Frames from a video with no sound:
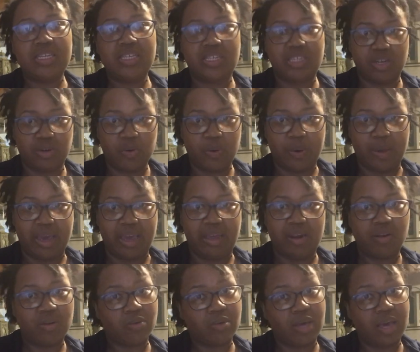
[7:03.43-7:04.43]

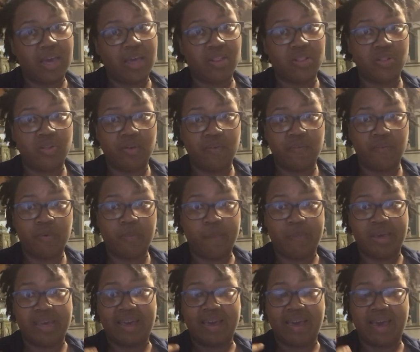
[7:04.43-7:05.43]
08. Okay, look for
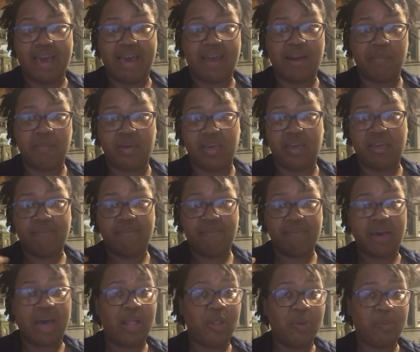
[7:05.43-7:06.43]
me, add me,
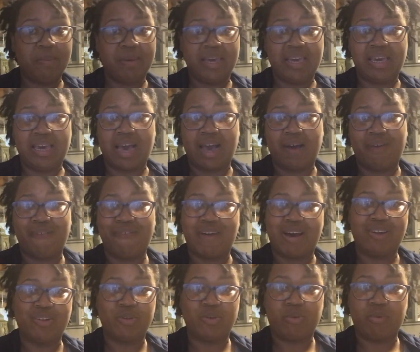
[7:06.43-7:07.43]
follow me. I'll
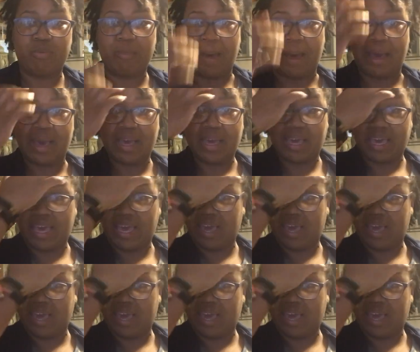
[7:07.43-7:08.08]
follow you back,